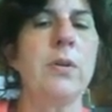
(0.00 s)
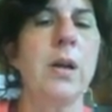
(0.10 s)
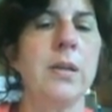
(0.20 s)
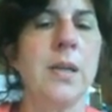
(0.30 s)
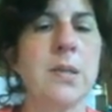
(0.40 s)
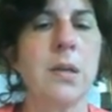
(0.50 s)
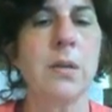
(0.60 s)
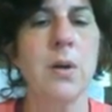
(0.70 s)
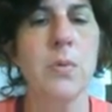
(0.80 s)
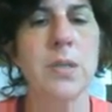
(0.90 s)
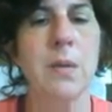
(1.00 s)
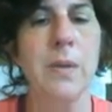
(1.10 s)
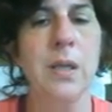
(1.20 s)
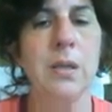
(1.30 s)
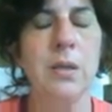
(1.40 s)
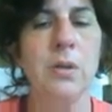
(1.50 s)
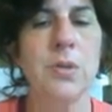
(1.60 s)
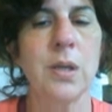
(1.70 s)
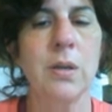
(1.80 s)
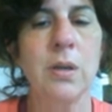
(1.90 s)
We're not necessarily always going to be
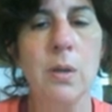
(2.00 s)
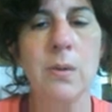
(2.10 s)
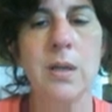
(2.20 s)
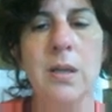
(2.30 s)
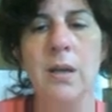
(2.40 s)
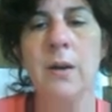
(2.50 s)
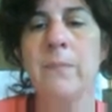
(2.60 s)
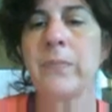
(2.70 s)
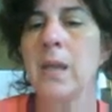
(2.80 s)
using a human in here.